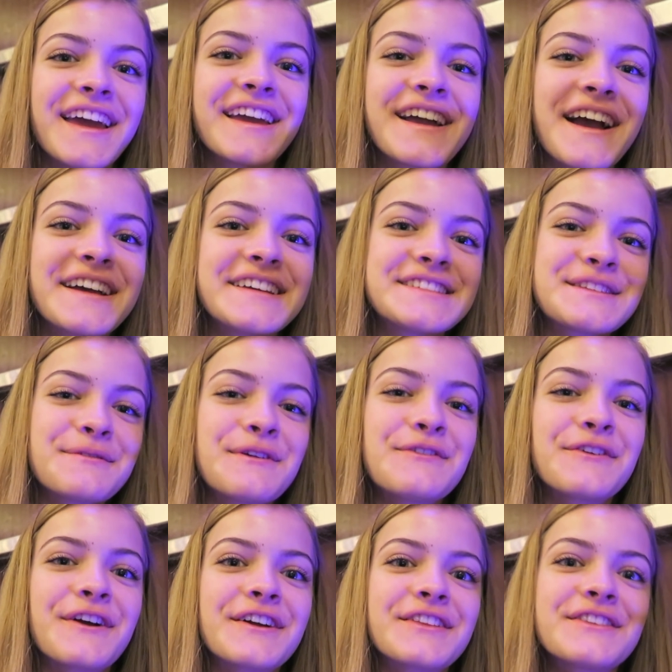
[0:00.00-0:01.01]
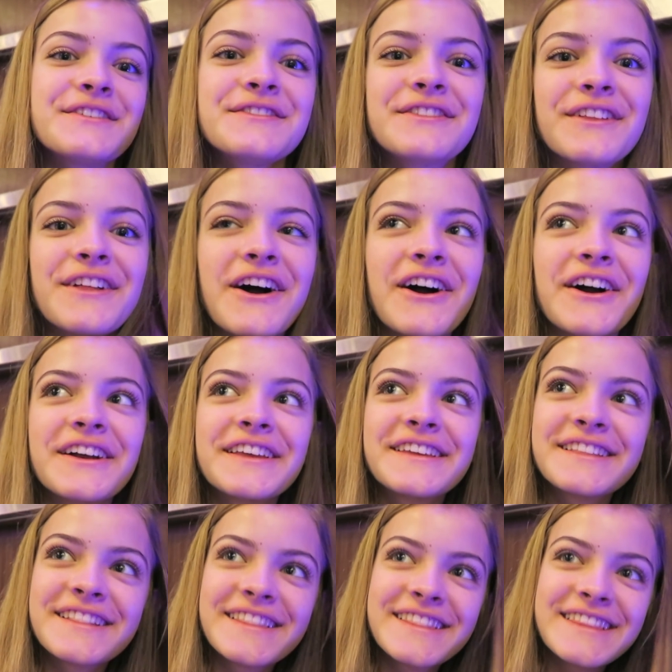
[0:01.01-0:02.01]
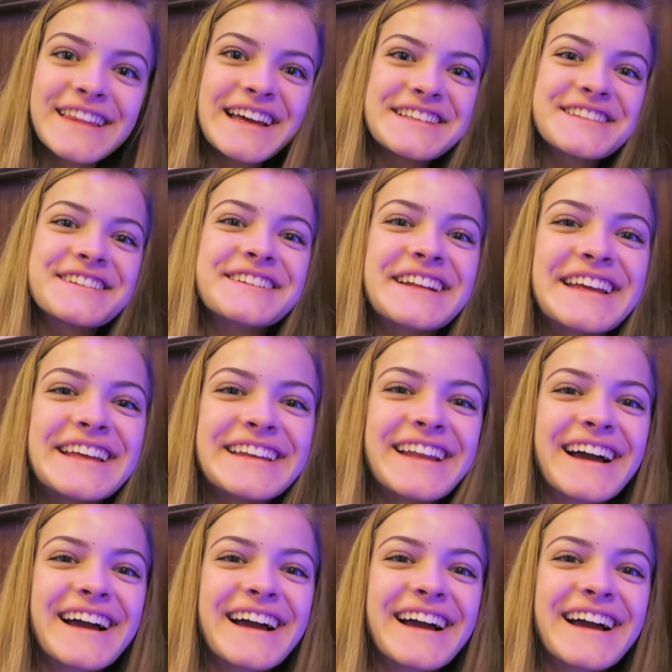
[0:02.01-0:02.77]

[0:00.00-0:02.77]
Hey guys, so we forgot to vlog yesterday